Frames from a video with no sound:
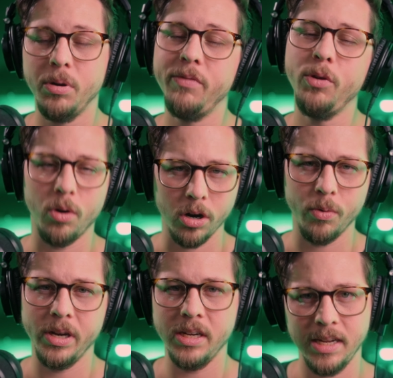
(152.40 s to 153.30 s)
but if you are
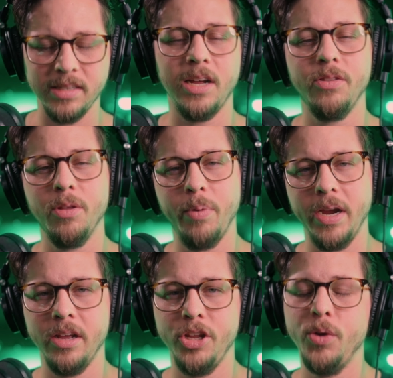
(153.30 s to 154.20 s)
going to test out the
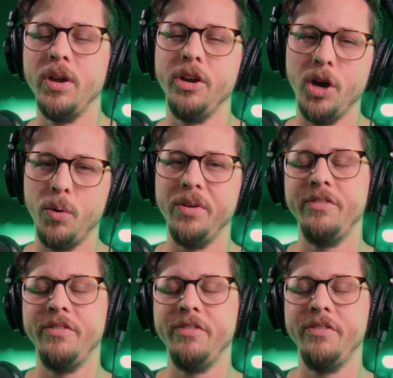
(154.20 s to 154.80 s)
beta, you can go and